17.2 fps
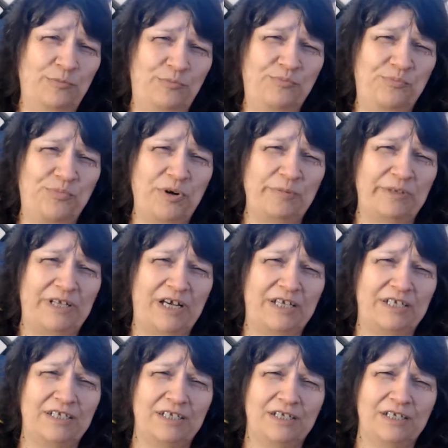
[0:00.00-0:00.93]
Probably not.
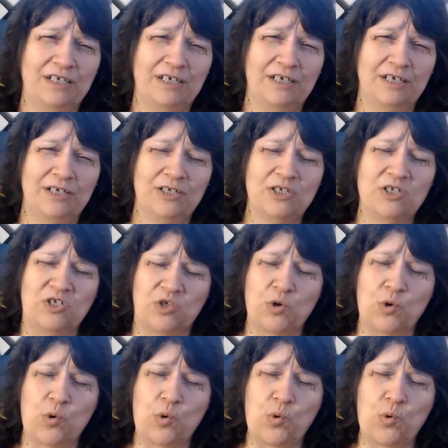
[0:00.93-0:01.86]

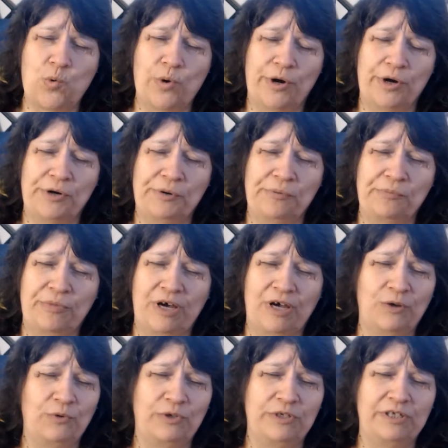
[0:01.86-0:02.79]
So
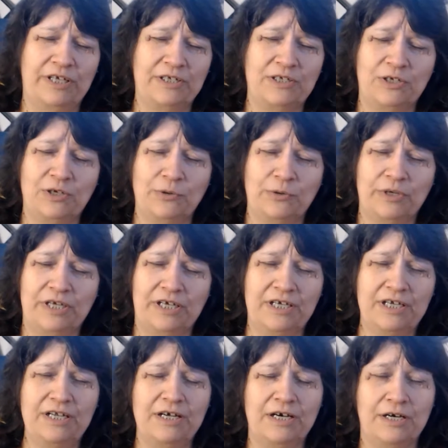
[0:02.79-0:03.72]
I would like to go
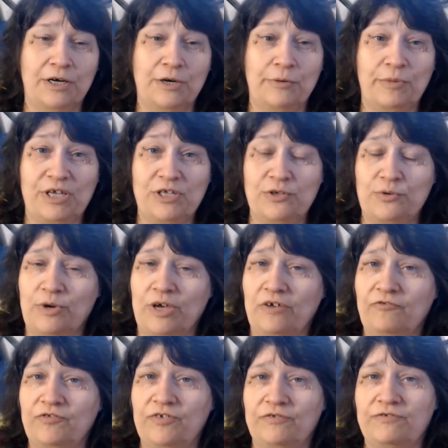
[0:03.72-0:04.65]
ahead. I do
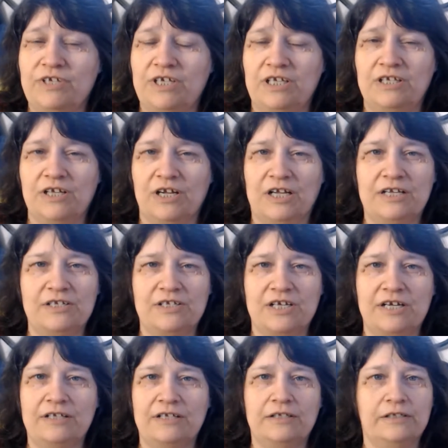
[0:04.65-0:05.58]
have 15 that I
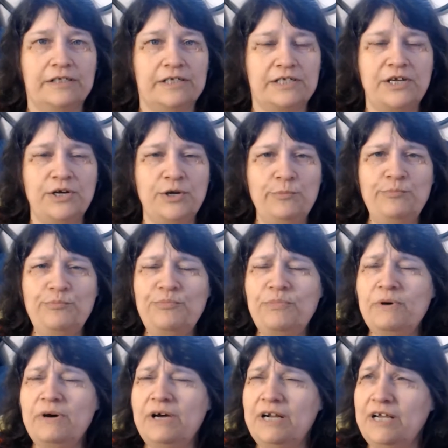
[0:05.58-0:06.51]
decided to list here,
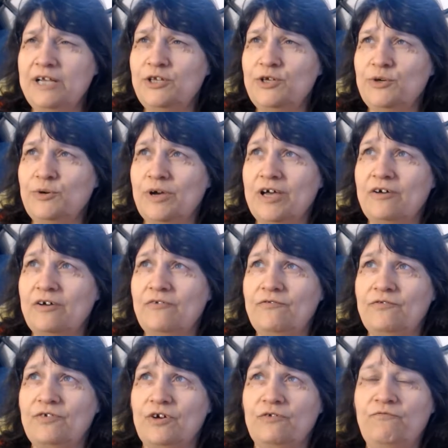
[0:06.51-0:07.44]
but I do
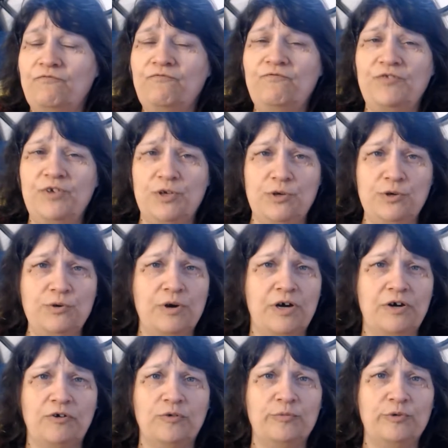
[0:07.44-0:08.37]
have a few
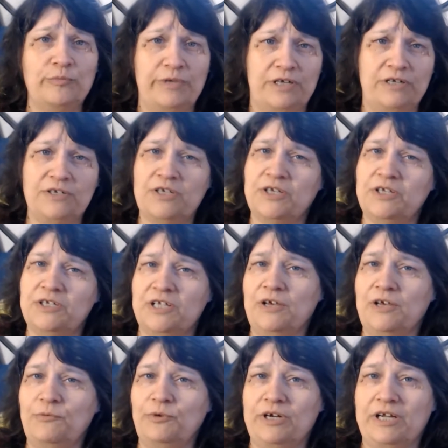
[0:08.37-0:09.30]
honorable mentions
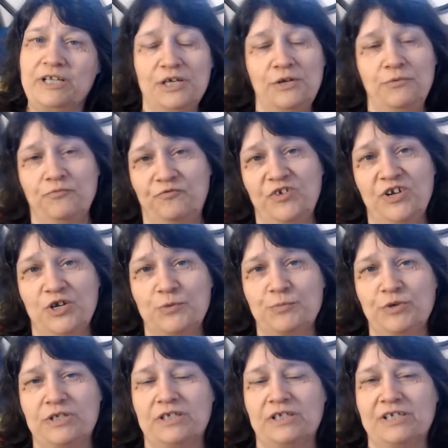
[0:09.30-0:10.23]
that when I did finish
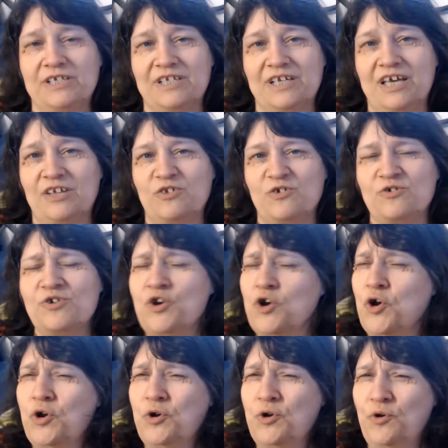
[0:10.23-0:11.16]
putting the list together,
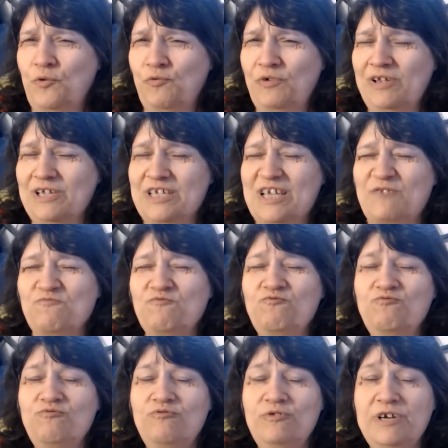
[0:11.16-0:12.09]
realized I
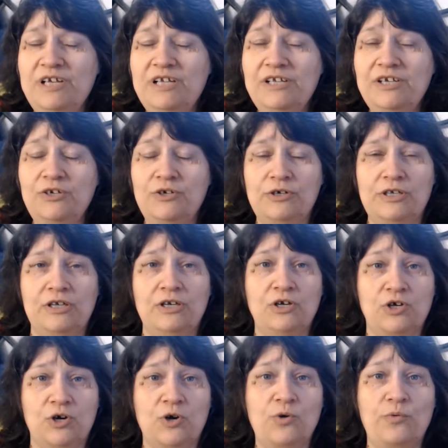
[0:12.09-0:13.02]
really couldn't
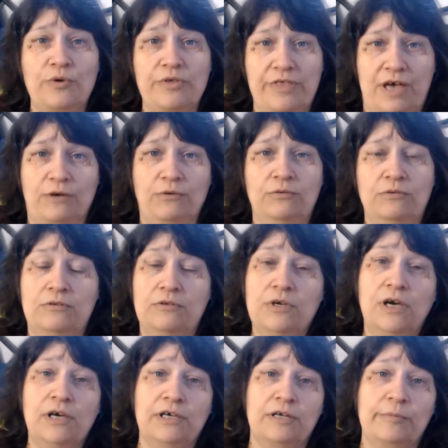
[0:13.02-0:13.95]
go without
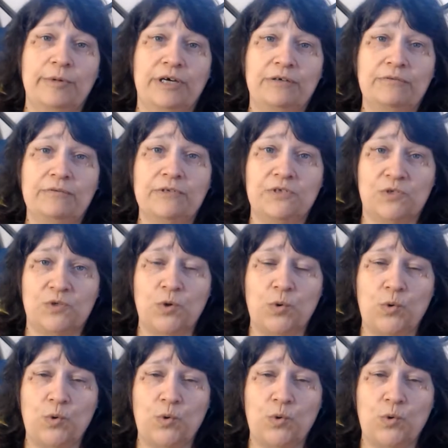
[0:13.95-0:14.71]
talking about. So